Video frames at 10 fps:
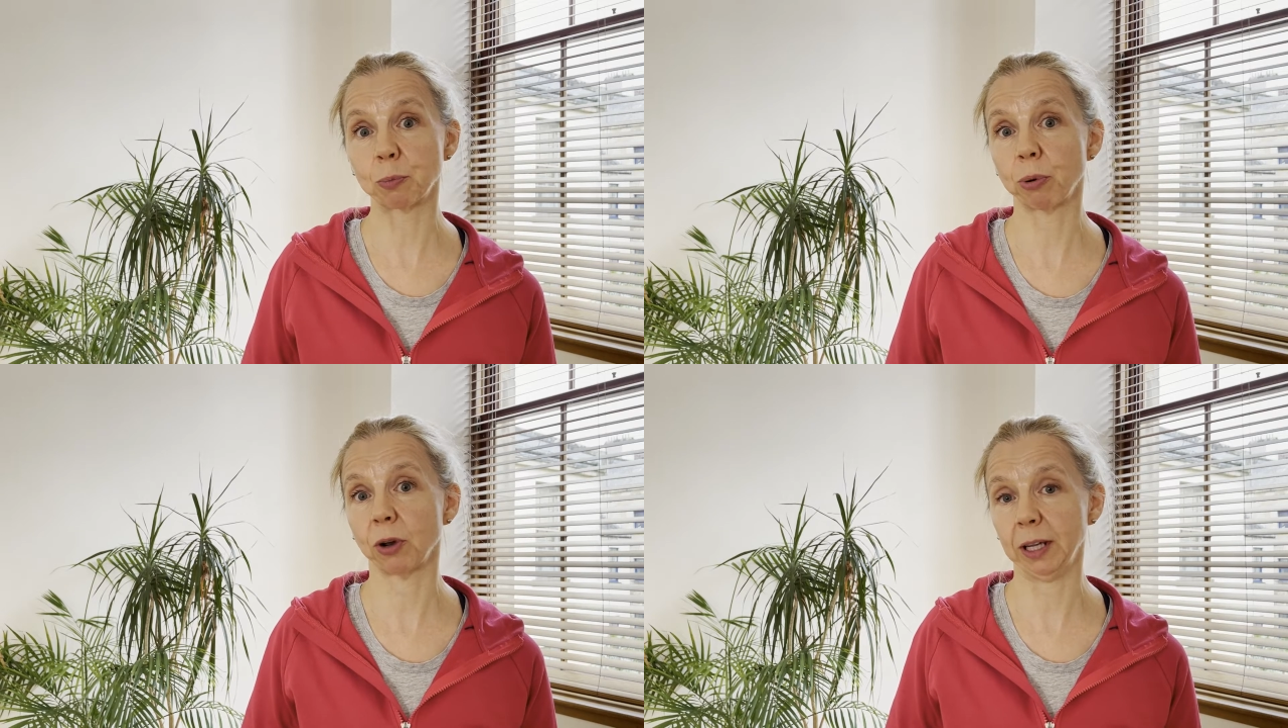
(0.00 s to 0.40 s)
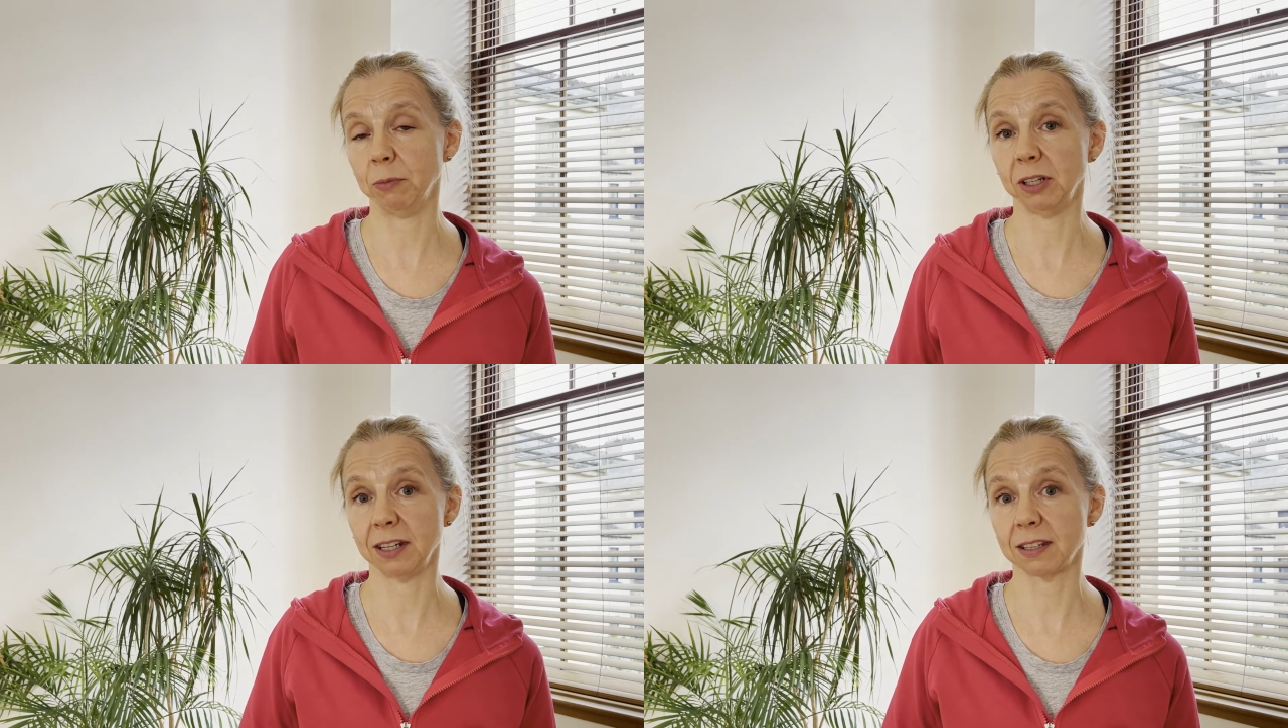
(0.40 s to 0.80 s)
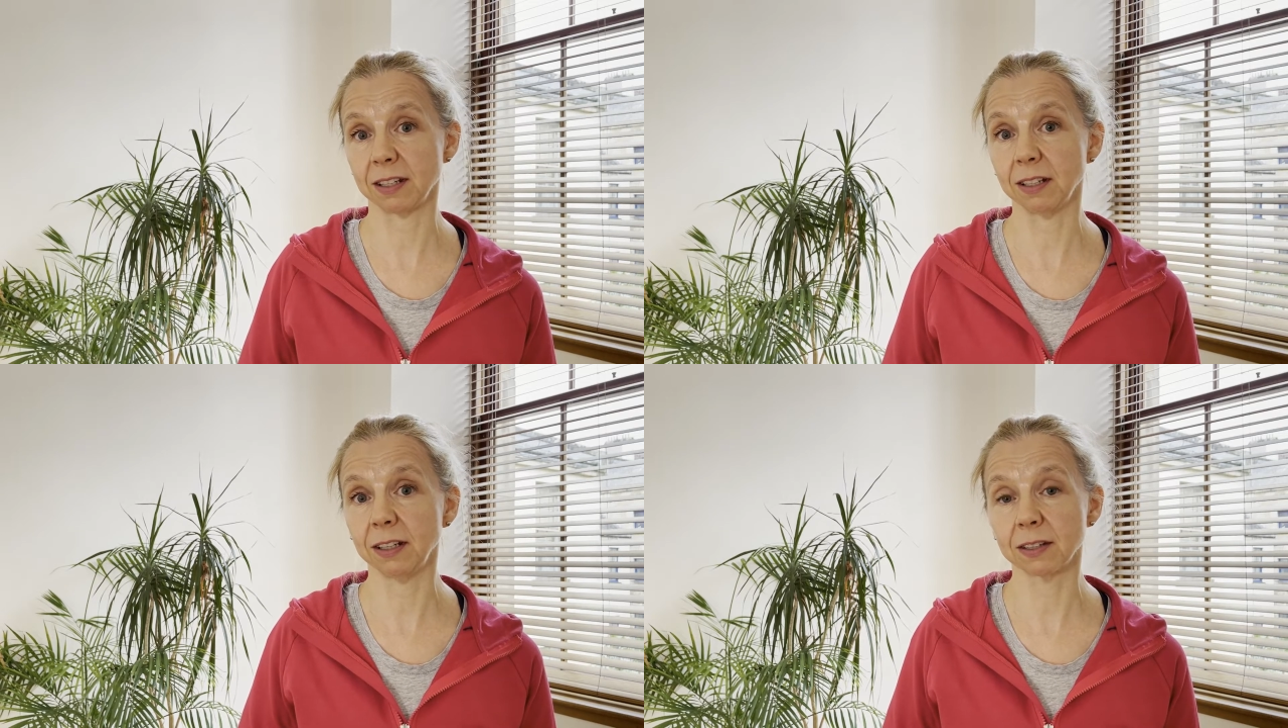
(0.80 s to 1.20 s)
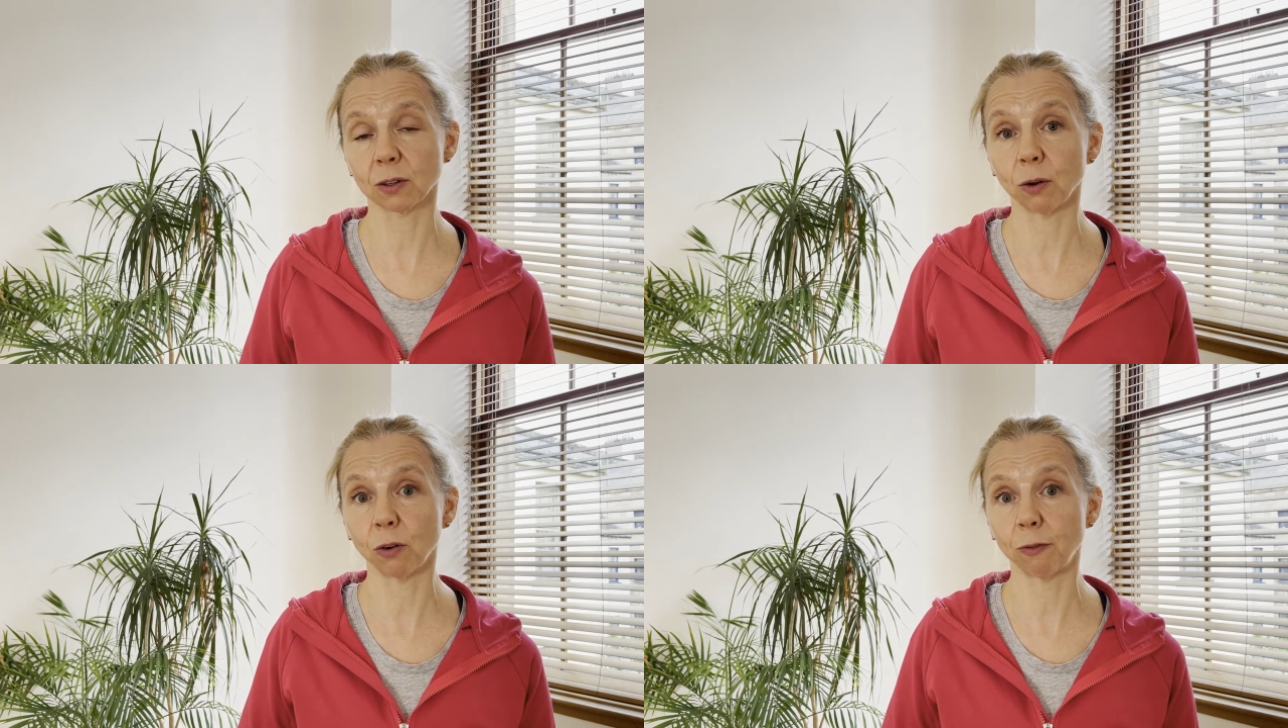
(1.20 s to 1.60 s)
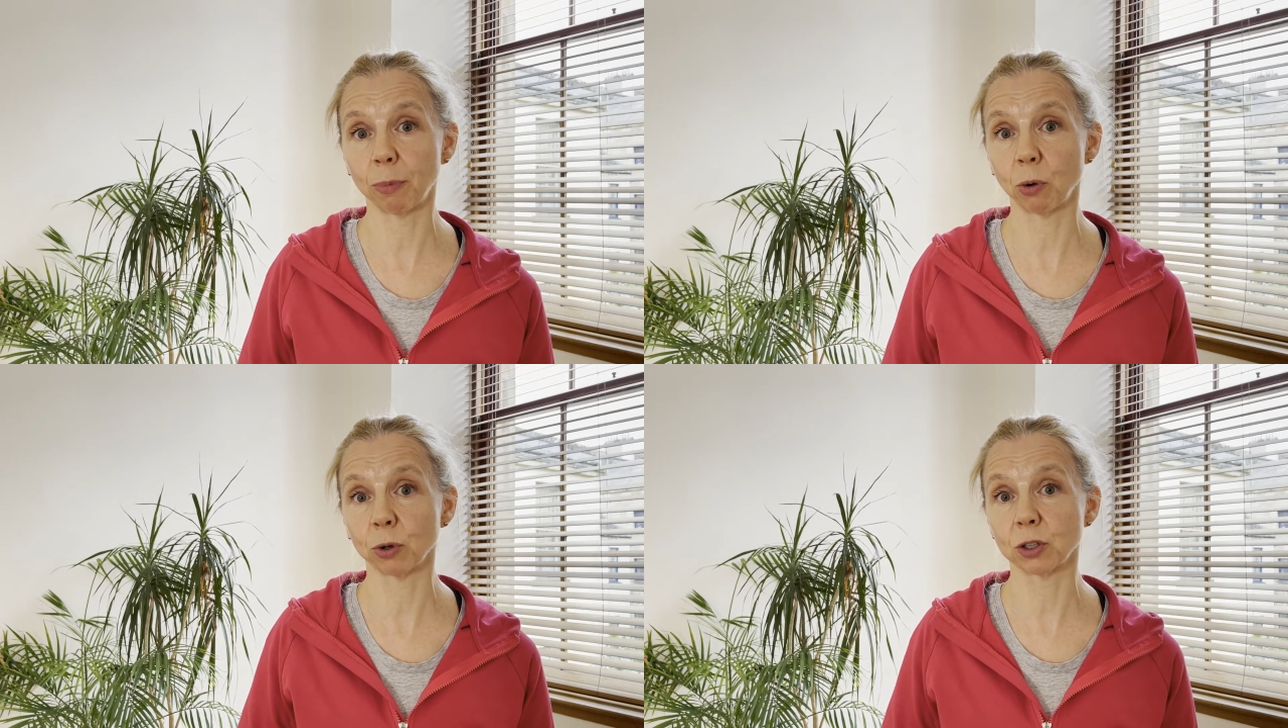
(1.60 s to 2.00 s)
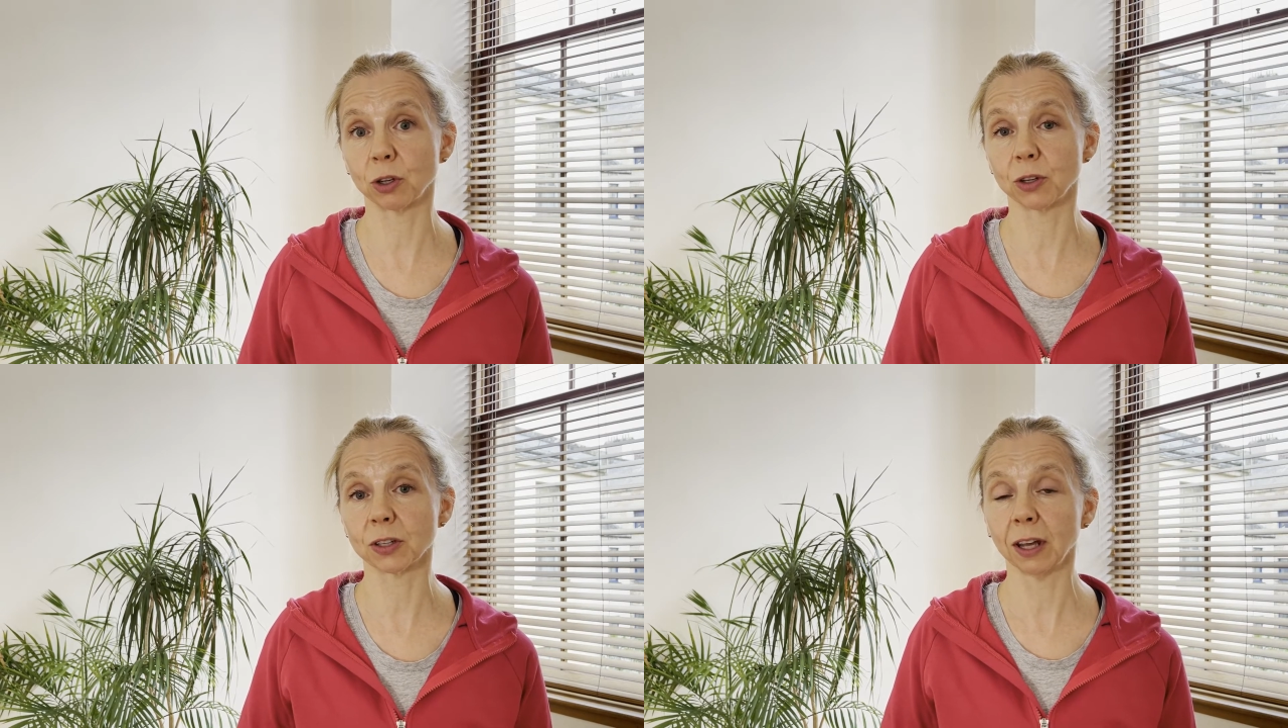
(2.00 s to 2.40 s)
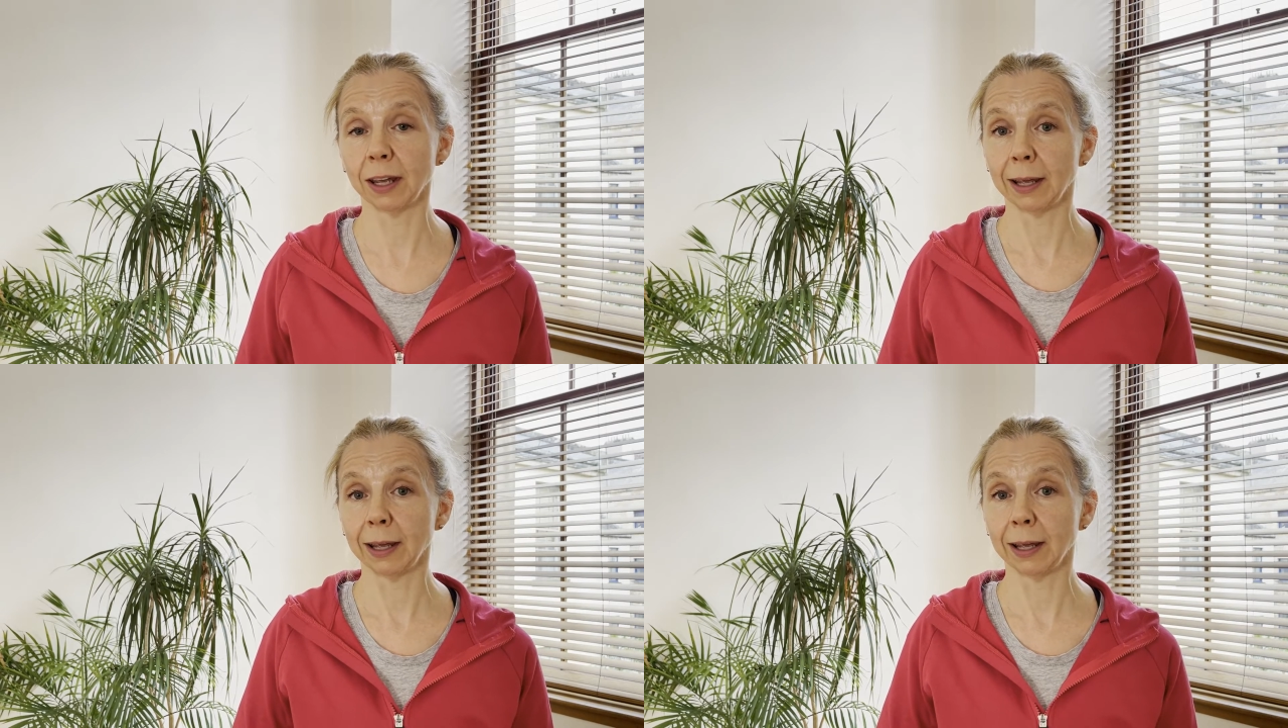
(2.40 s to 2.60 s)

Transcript: primary series of postures.